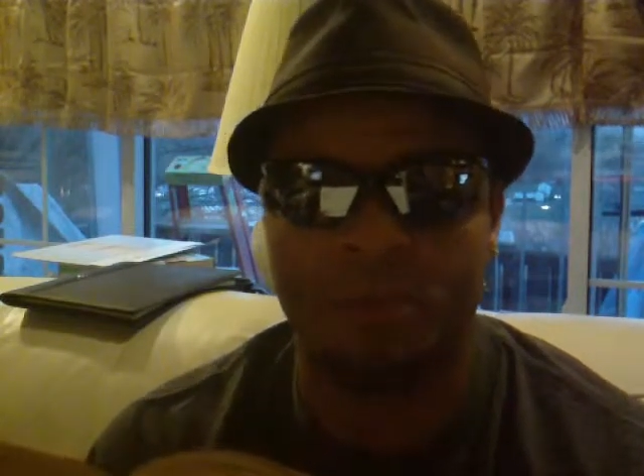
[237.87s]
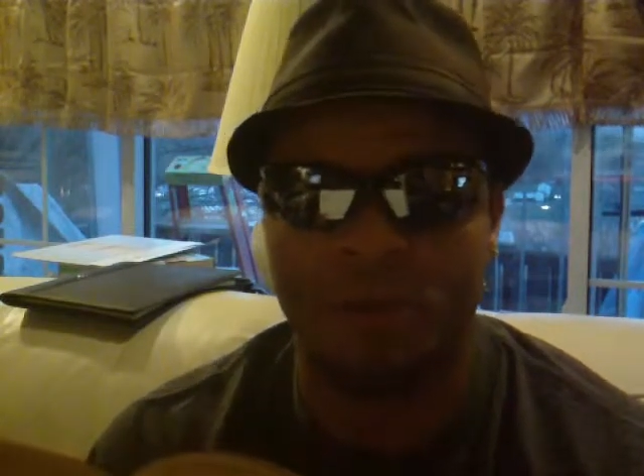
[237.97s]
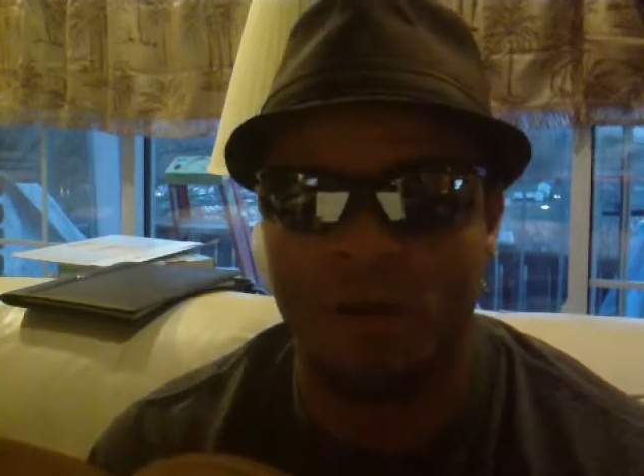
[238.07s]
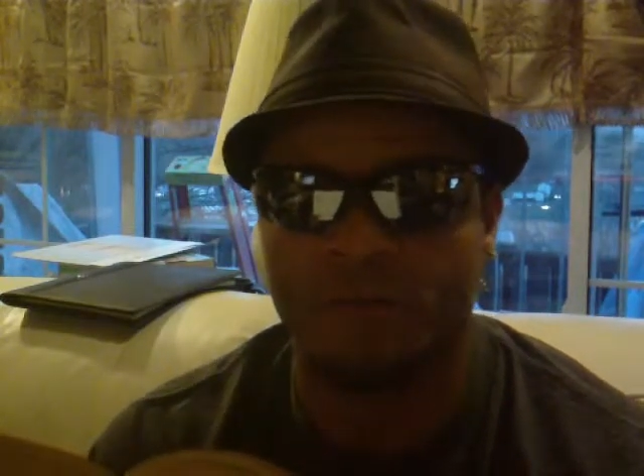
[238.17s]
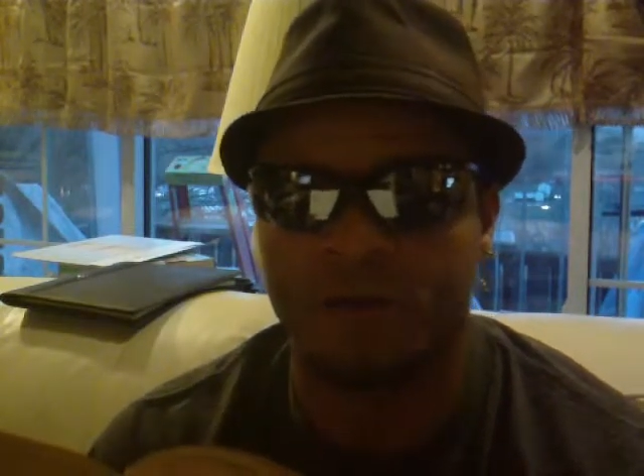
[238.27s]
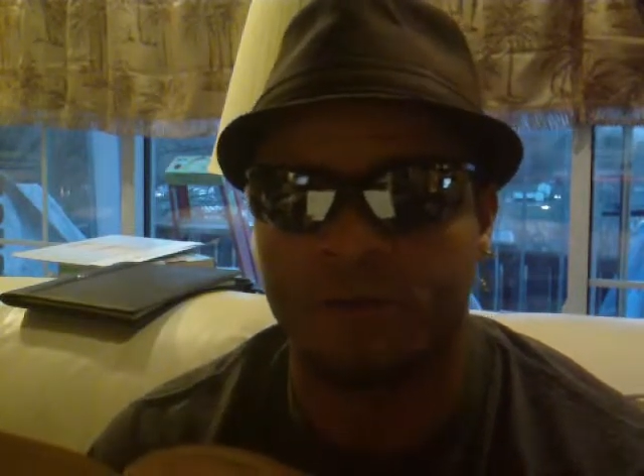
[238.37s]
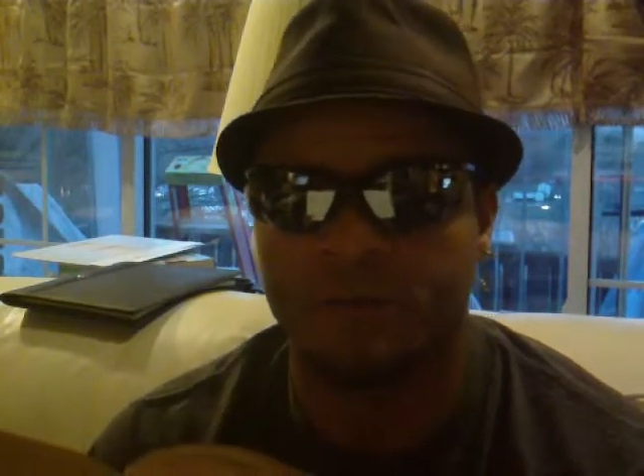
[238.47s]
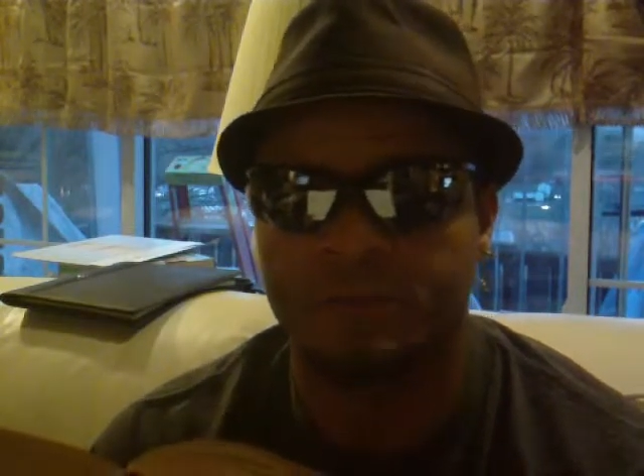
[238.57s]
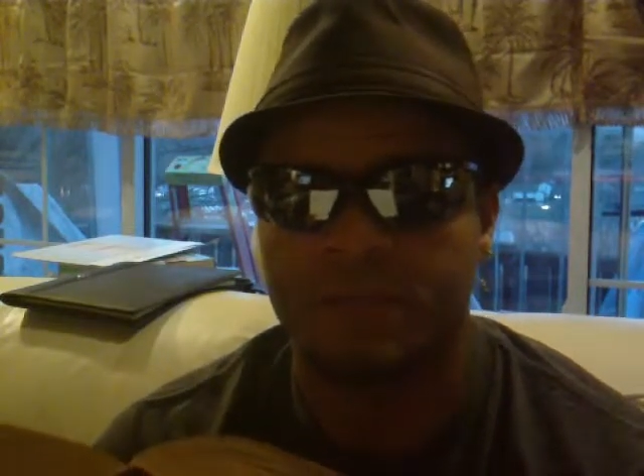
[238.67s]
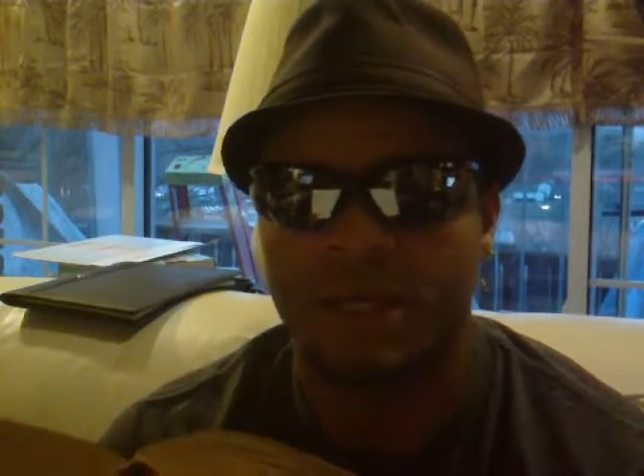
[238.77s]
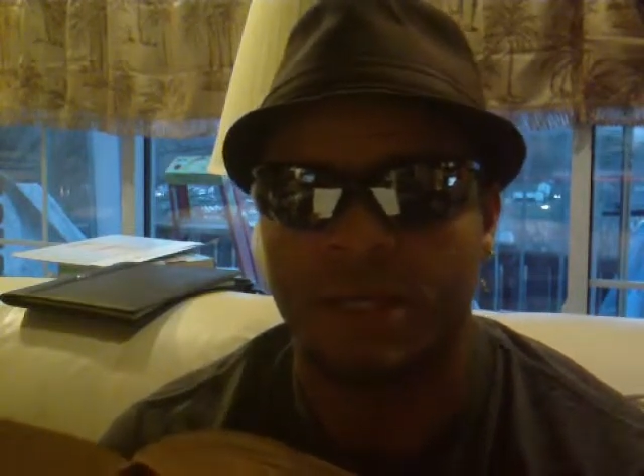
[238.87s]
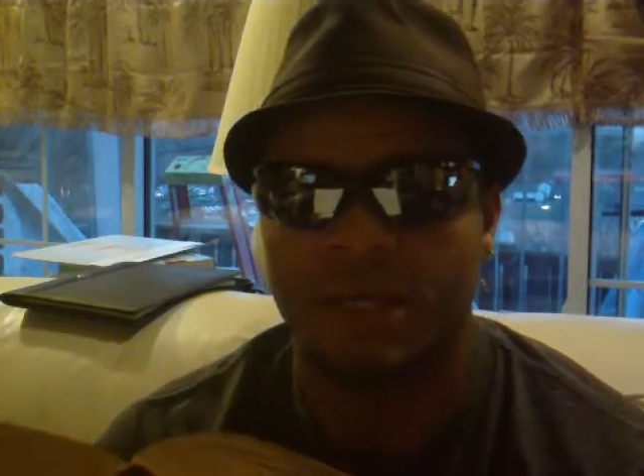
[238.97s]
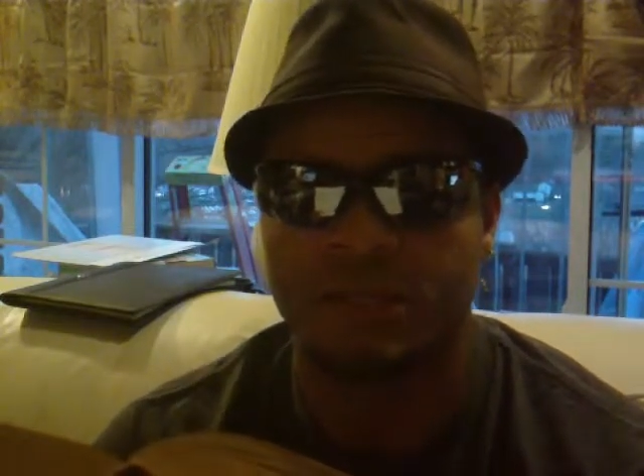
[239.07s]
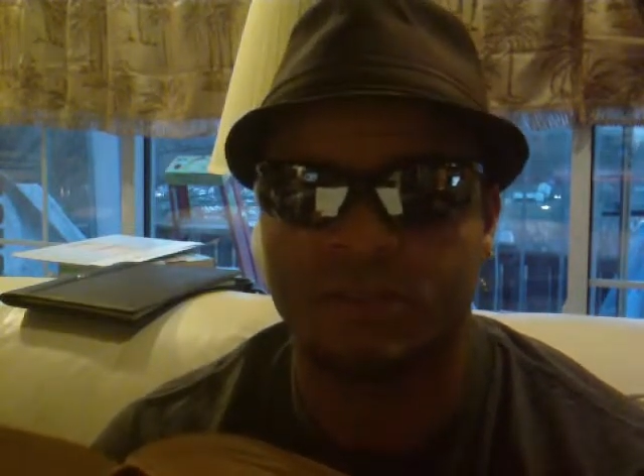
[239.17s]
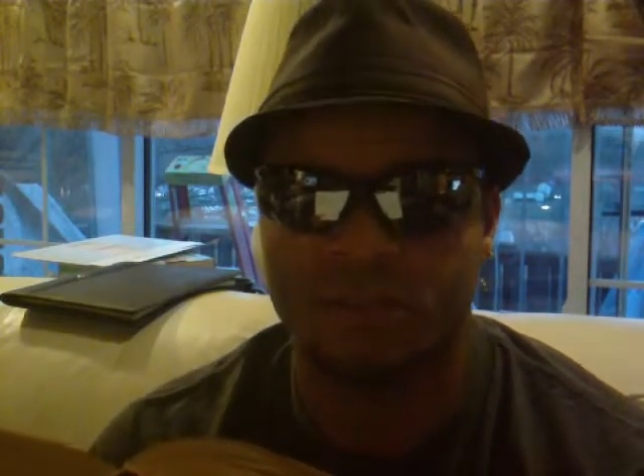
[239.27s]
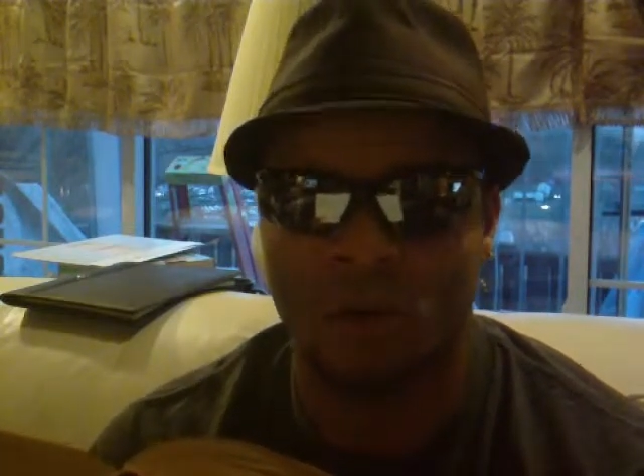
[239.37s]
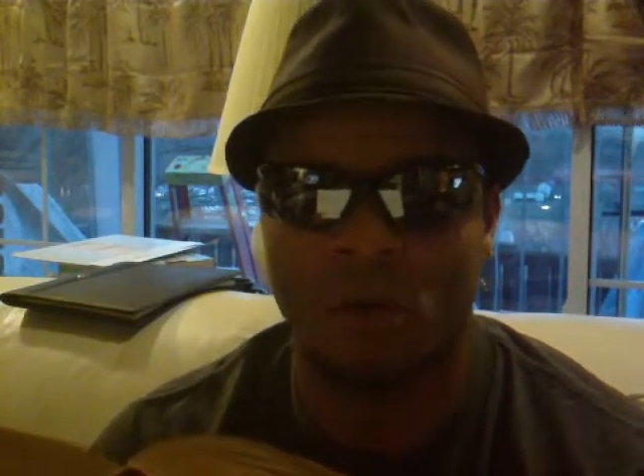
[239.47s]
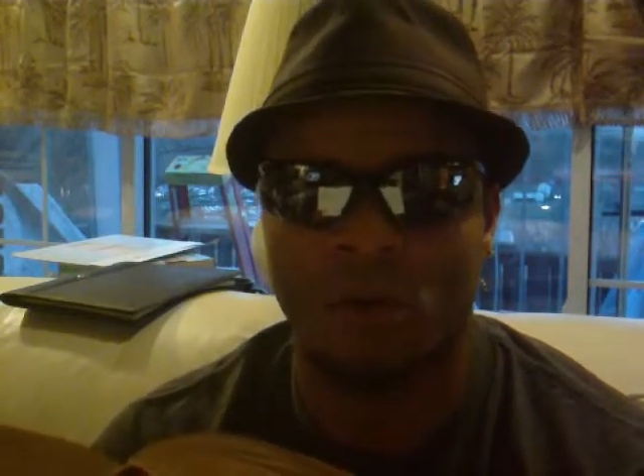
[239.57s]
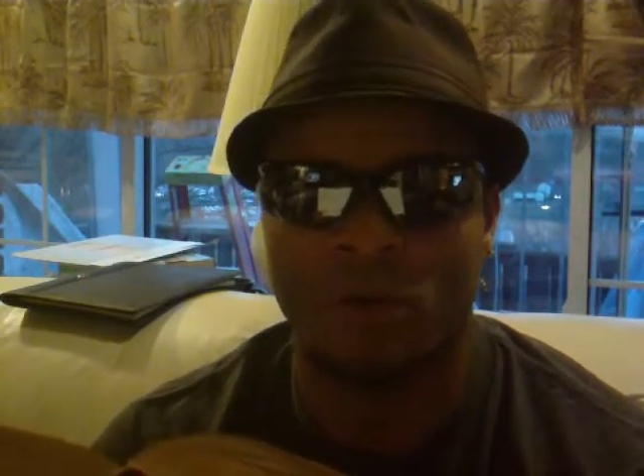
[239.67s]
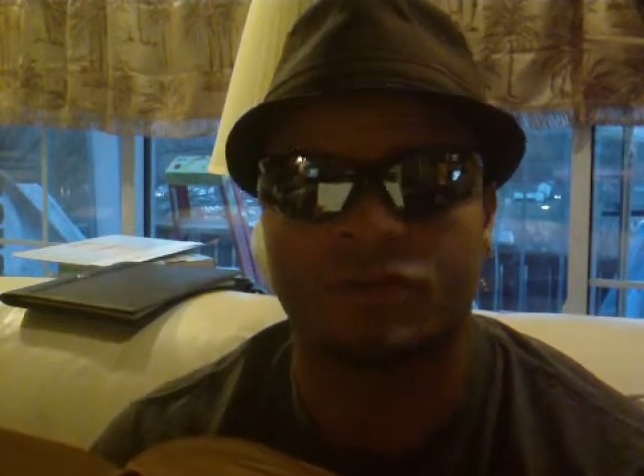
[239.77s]
proverb, Is
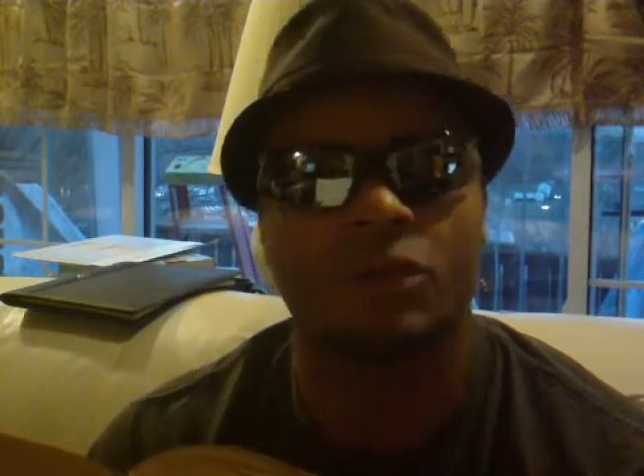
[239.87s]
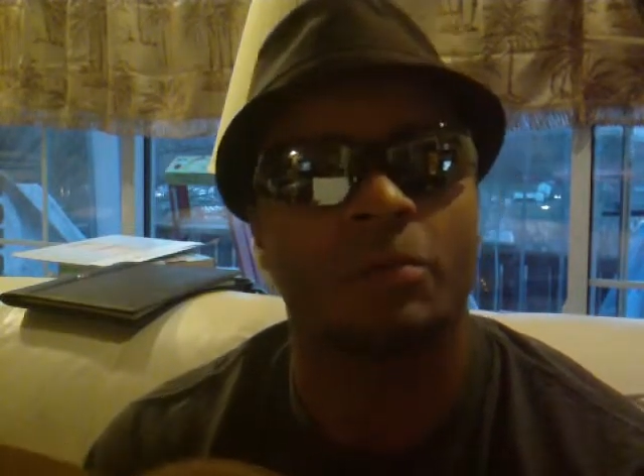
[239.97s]
Saul also